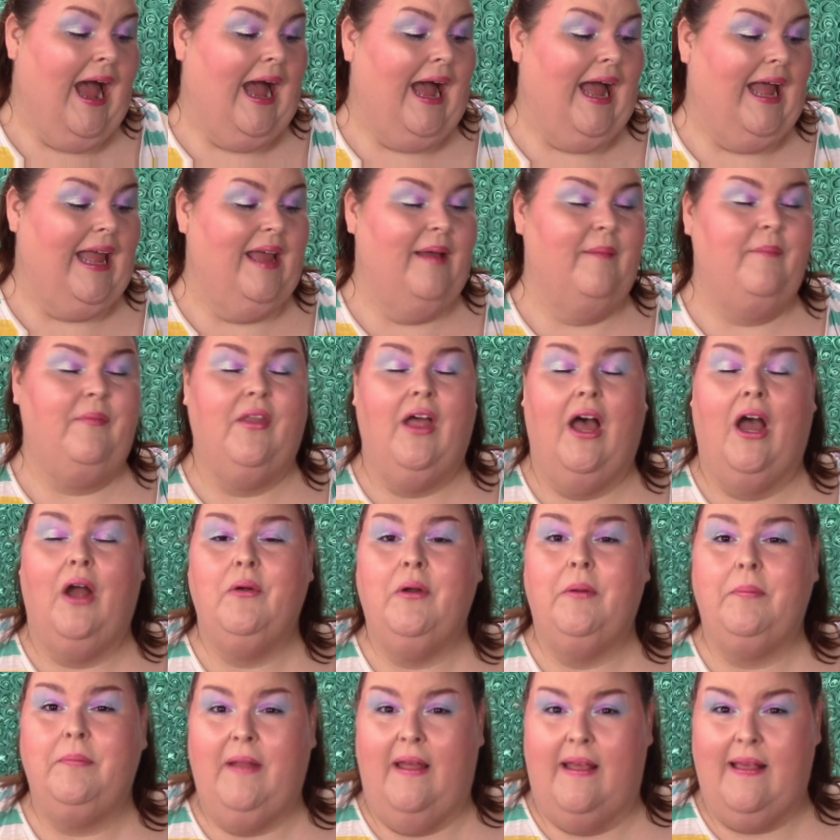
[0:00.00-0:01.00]
I am not
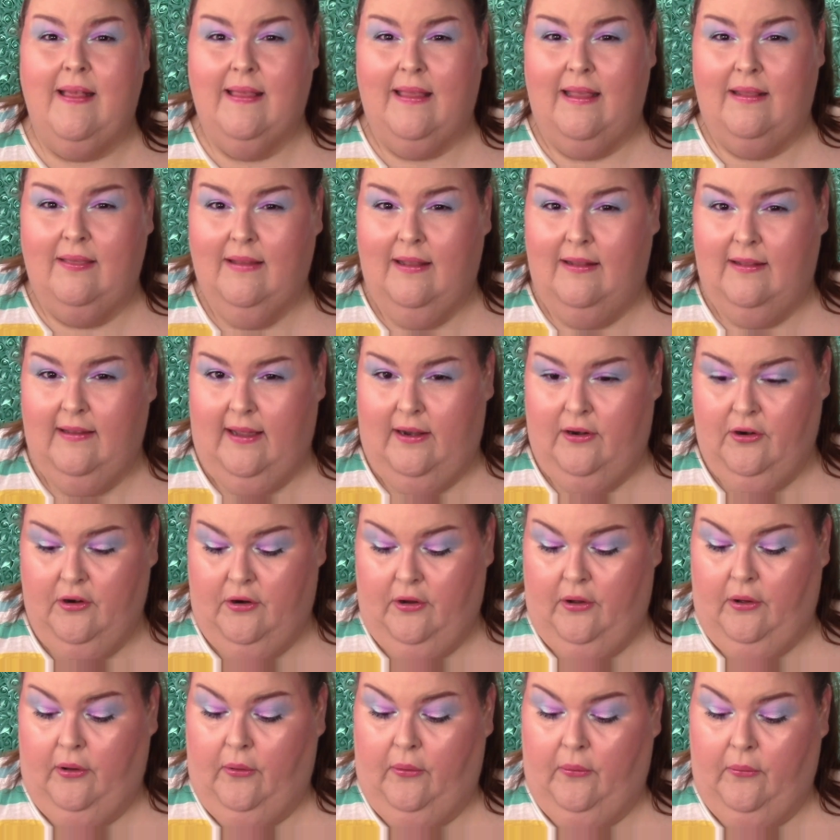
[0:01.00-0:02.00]
replacing the letter
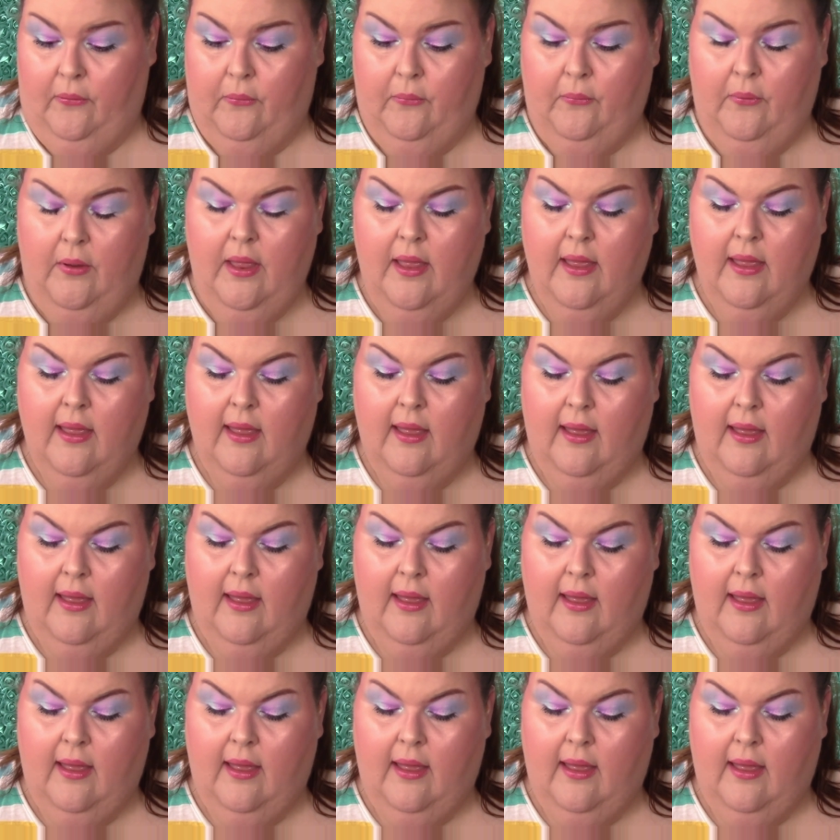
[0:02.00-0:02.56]
O.